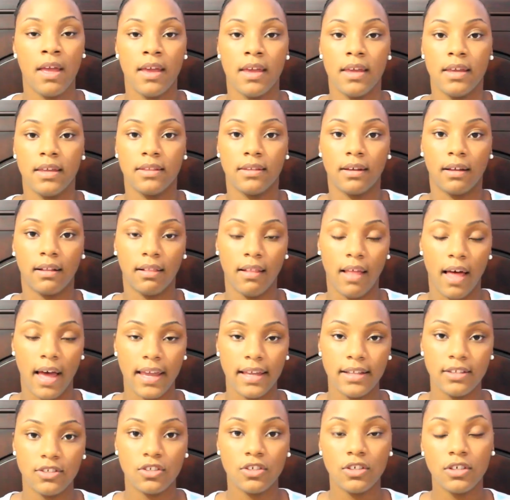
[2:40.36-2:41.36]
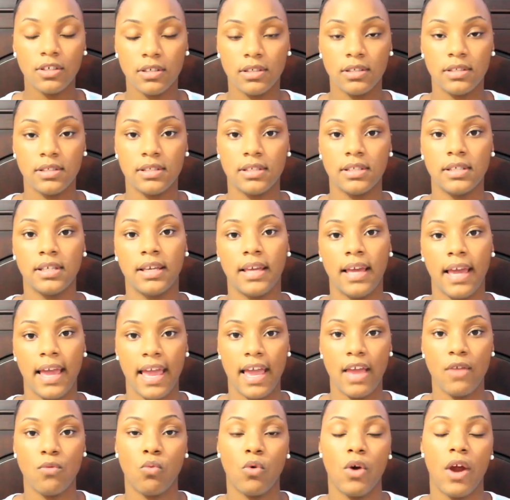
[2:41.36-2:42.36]
the client's goods
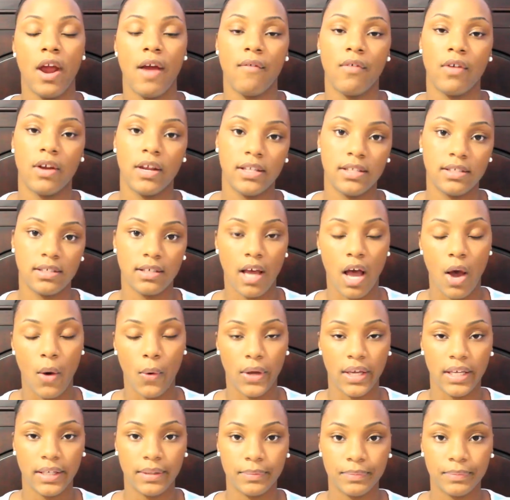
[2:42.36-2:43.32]
and wherever it's going.